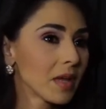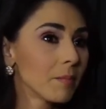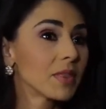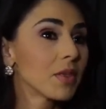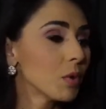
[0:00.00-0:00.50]

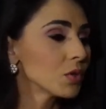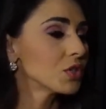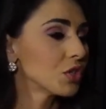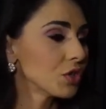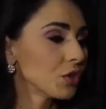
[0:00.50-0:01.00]
But the
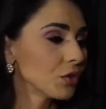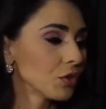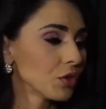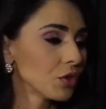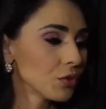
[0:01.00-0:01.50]
most
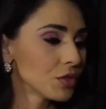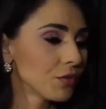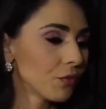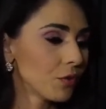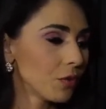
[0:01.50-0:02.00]

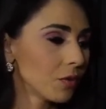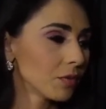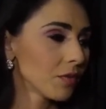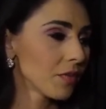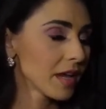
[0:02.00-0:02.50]
useful
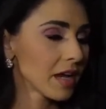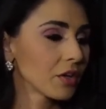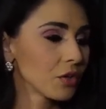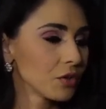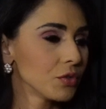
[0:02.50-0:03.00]
thing I
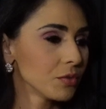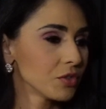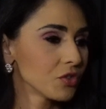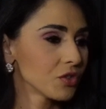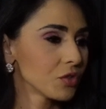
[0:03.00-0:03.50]
could do
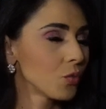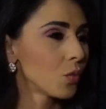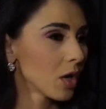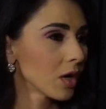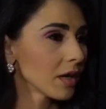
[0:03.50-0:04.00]
was just to
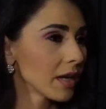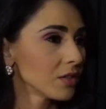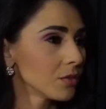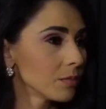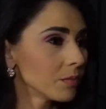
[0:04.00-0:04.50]
work
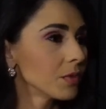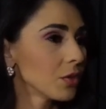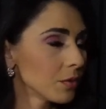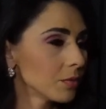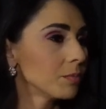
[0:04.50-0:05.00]
and,
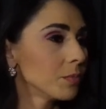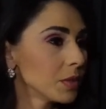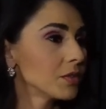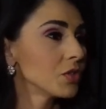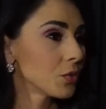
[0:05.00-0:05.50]

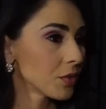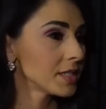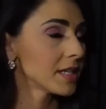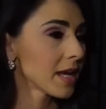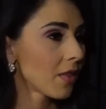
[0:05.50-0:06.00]
put stories
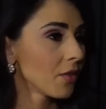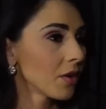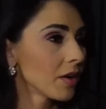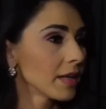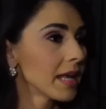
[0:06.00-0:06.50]
together.